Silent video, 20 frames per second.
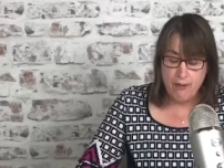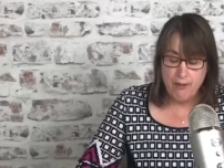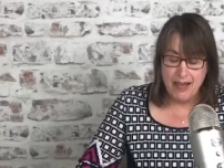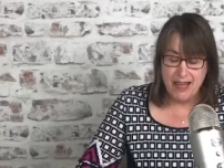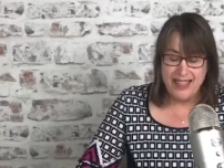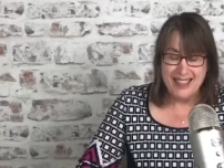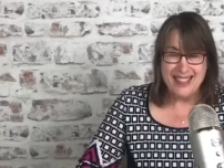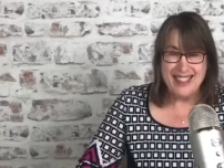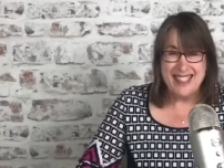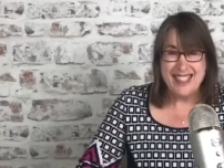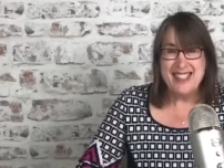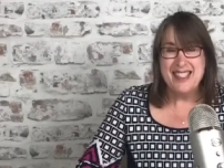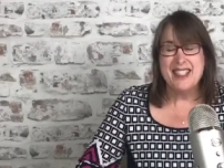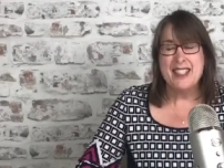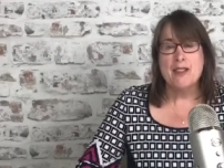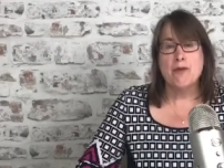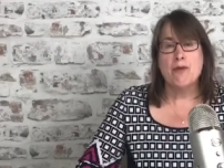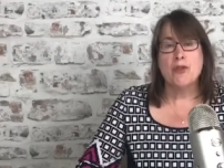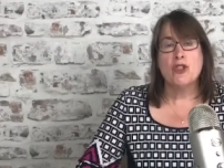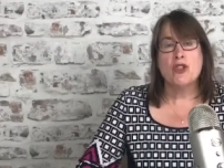
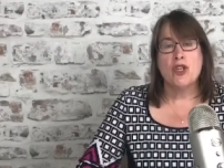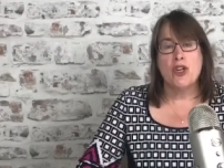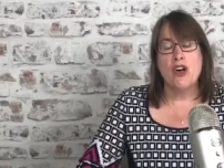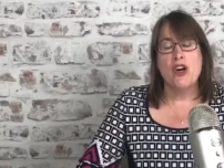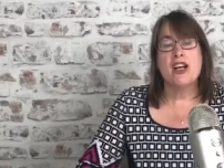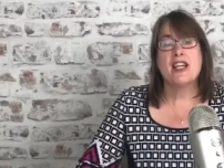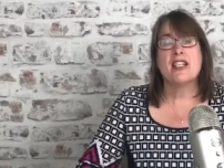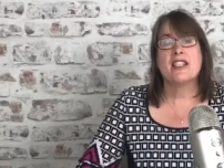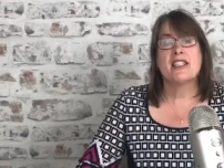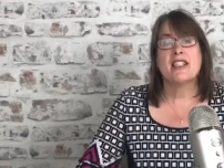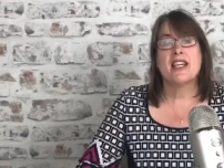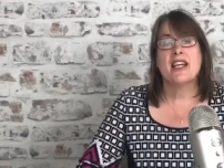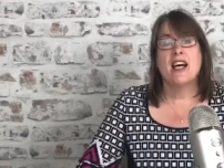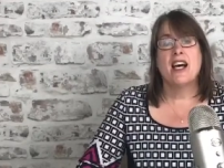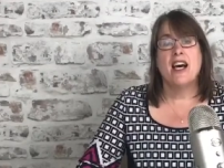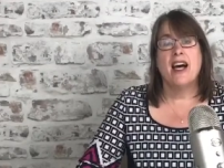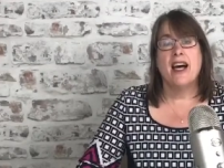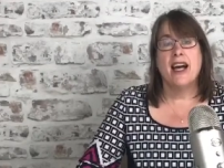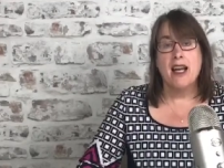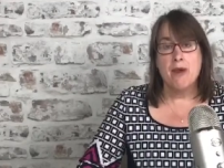magnesium cause
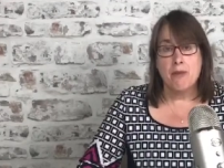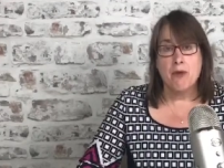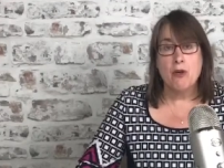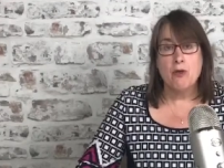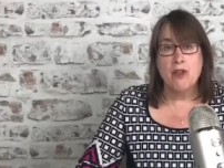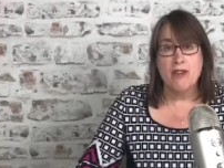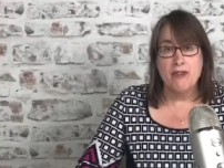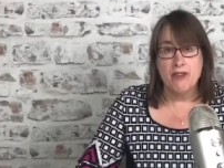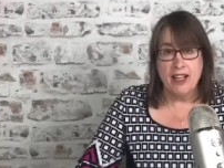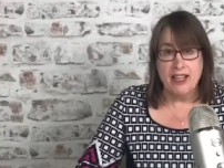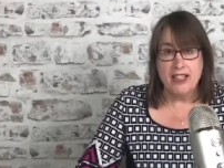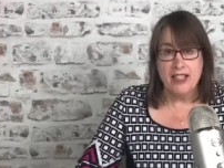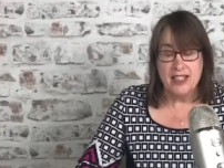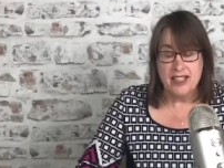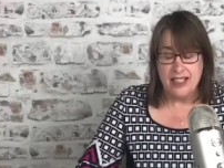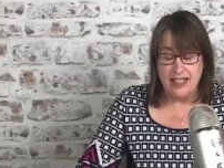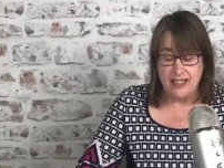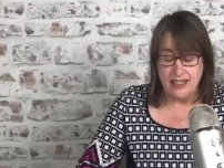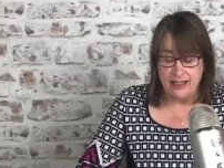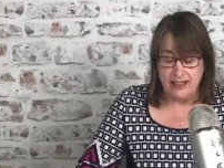
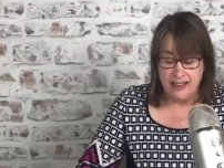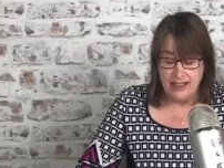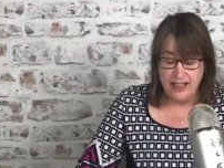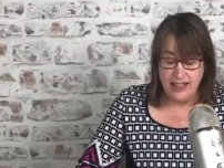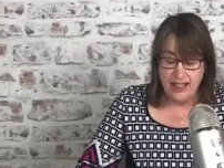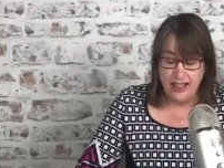hyperreflexia.